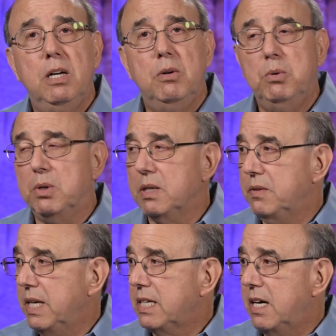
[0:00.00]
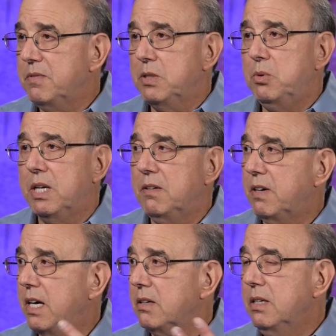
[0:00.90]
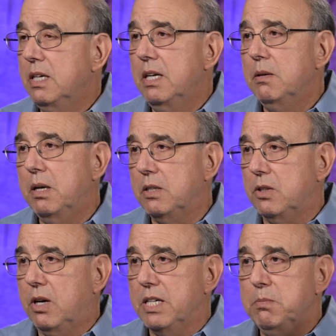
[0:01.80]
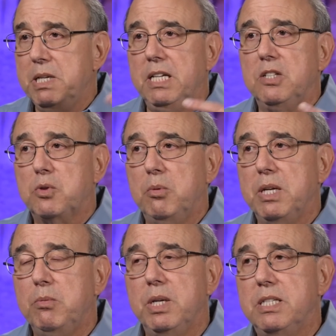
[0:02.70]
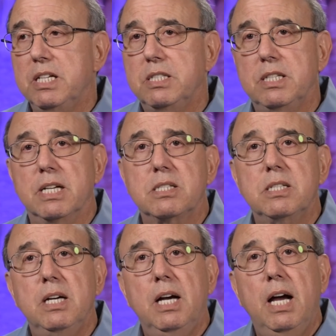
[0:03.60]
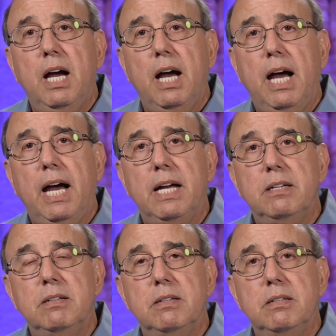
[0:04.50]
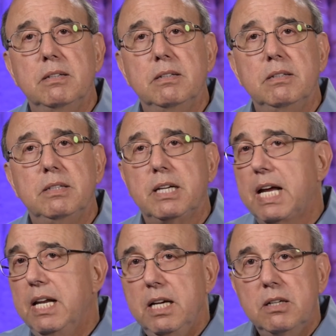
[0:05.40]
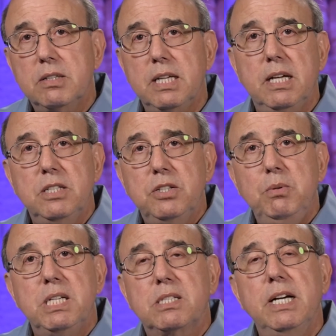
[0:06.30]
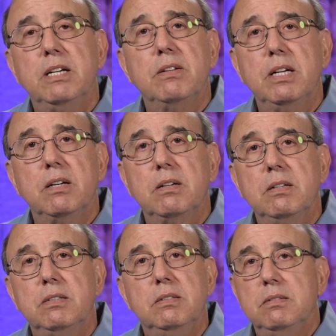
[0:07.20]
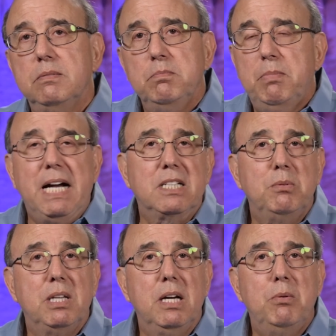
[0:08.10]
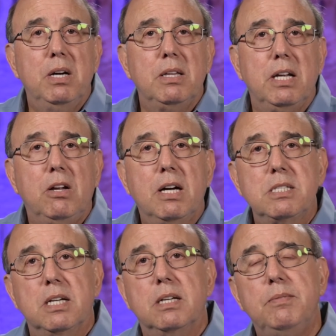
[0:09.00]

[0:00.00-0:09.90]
Or they come to one of our large meetings where we teach this. And they get healed, and then 2 weeks later, they're back to where they were. They lost it.